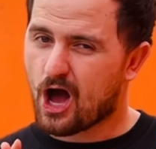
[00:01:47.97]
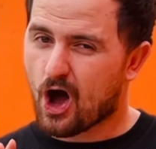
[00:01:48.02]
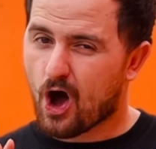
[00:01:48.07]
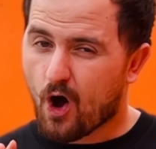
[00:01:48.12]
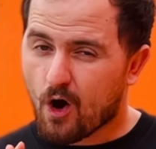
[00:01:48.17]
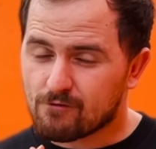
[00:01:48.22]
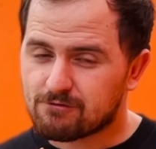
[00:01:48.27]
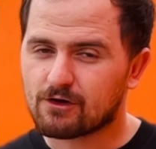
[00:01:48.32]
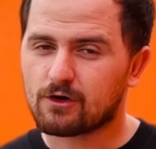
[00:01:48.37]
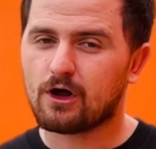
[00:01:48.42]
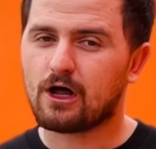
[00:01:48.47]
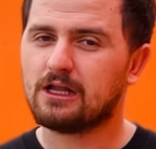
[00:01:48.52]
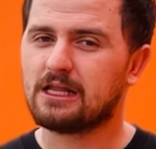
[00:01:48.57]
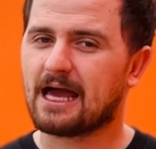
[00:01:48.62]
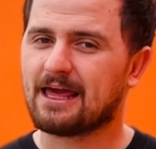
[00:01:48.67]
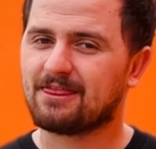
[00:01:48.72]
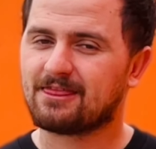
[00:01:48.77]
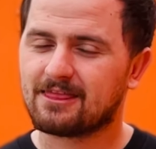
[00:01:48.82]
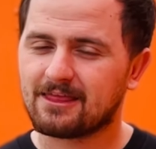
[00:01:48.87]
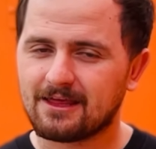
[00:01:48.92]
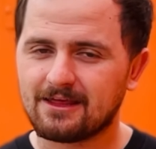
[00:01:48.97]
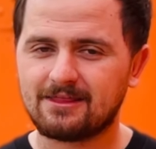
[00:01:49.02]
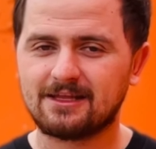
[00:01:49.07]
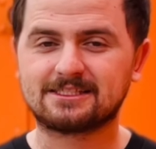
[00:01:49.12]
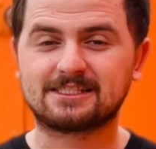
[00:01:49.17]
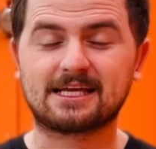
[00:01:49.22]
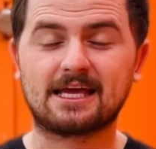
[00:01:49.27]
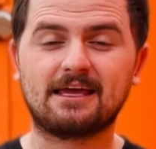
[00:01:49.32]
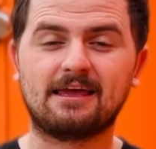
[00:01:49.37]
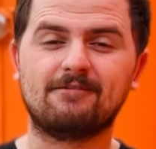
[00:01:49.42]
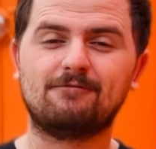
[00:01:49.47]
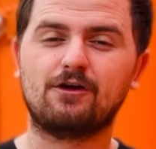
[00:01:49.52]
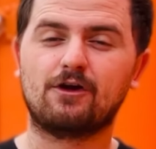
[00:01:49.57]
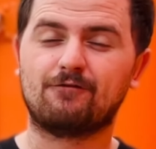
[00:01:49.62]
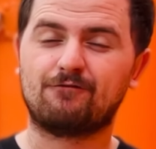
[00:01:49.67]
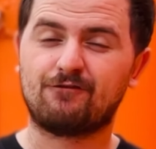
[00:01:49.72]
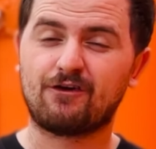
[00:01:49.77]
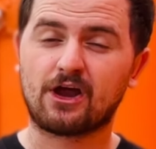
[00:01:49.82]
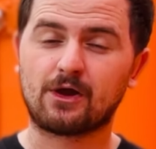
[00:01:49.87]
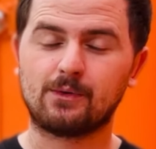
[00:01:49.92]
Overall, I think this can give you a
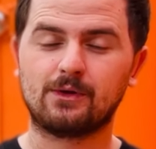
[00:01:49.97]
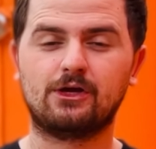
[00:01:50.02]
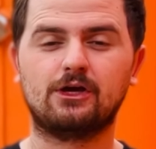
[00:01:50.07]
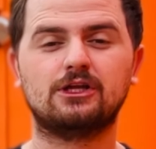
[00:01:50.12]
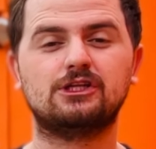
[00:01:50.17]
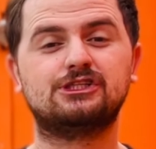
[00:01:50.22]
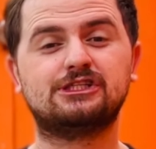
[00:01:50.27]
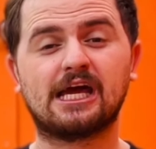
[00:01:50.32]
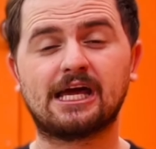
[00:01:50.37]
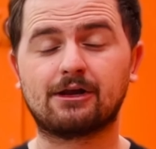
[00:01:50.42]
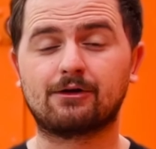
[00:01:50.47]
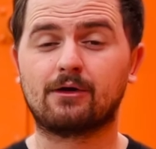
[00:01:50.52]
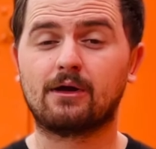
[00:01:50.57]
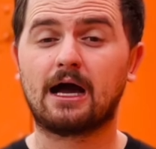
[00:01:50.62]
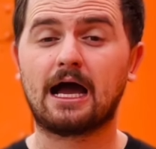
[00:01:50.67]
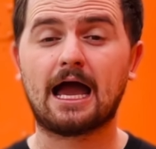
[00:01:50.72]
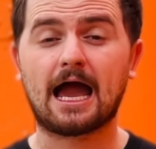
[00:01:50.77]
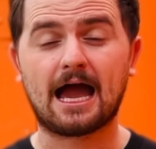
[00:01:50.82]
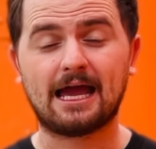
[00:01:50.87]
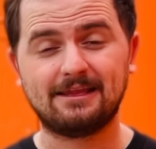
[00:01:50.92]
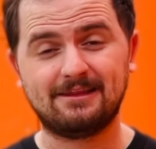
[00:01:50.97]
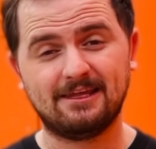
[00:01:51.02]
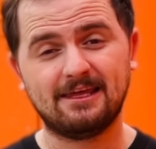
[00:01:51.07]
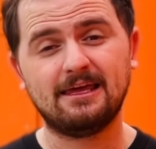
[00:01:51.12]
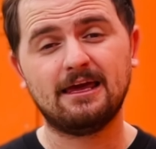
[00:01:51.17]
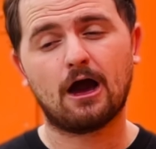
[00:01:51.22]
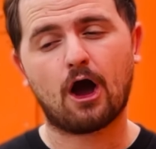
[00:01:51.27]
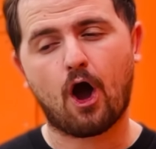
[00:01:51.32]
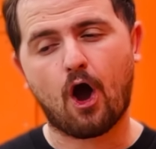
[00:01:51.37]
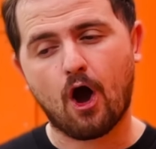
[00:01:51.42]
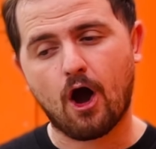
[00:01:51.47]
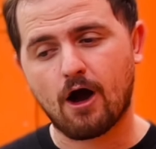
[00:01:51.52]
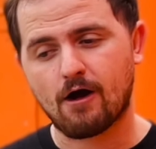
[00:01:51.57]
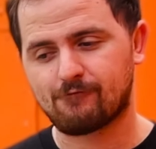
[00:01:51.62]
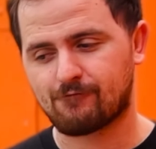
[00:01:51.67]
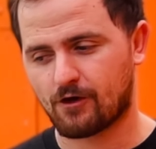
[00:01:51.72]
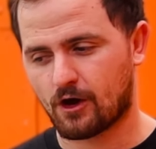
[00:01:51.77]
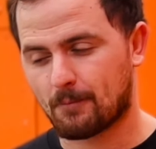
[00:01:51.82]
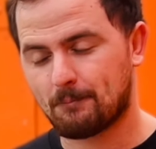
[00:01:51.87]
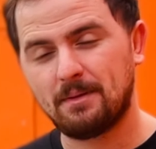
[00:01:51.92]
very good general idea of
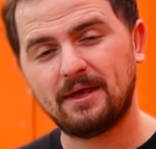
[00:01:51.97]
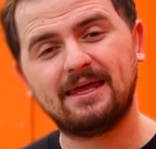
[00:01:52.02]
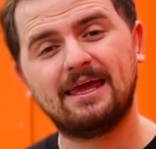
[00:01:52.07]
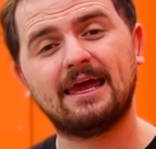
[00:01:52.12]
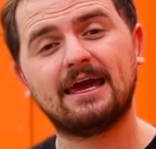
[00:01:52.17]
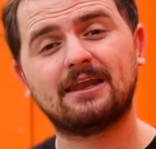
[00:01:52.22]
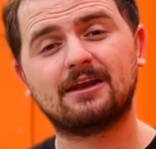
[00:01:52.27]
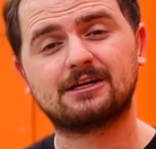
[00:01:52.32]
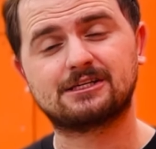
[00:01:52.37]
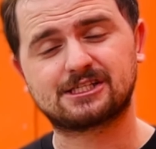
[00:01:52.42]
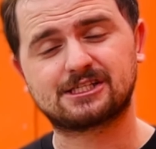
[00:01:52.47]
a beginner